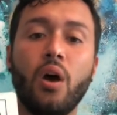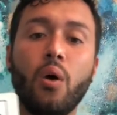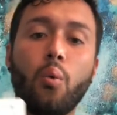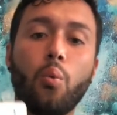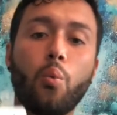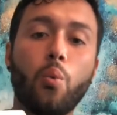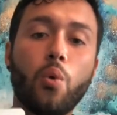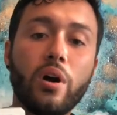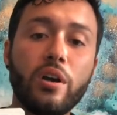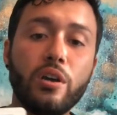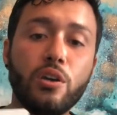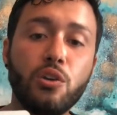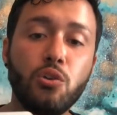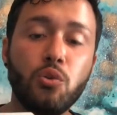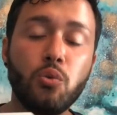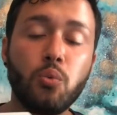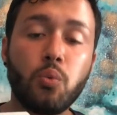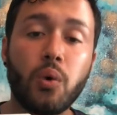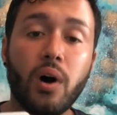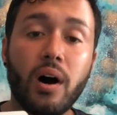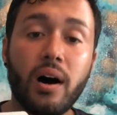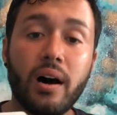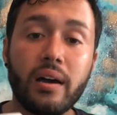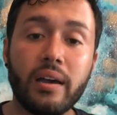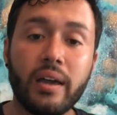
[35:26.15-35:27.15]
what you
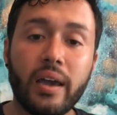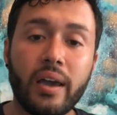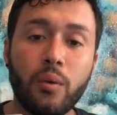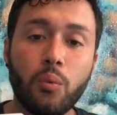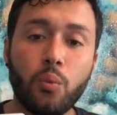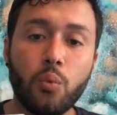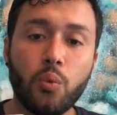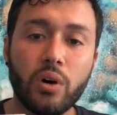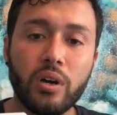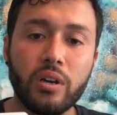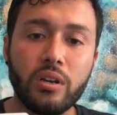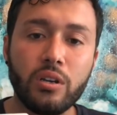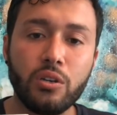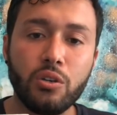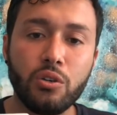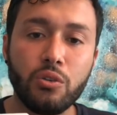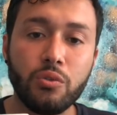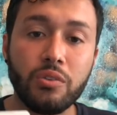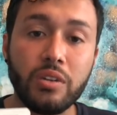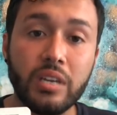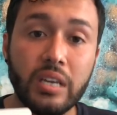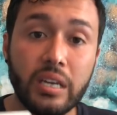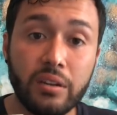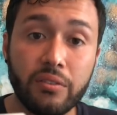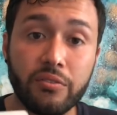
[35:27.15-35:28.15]
want and what you
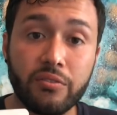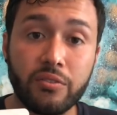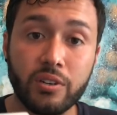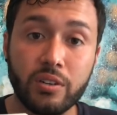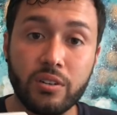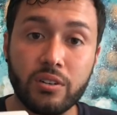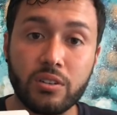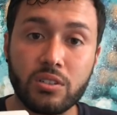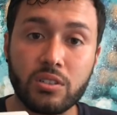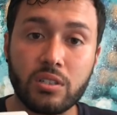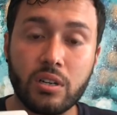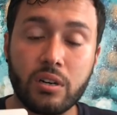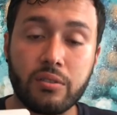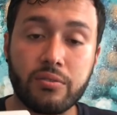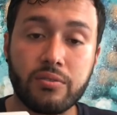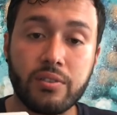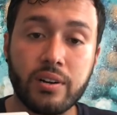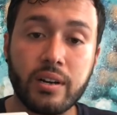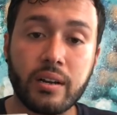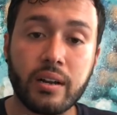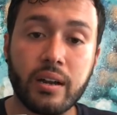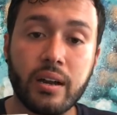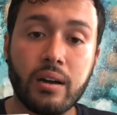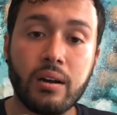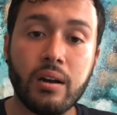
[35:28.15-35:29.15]
need for yourself
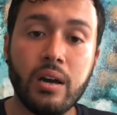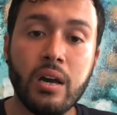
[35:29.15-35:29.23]
right now.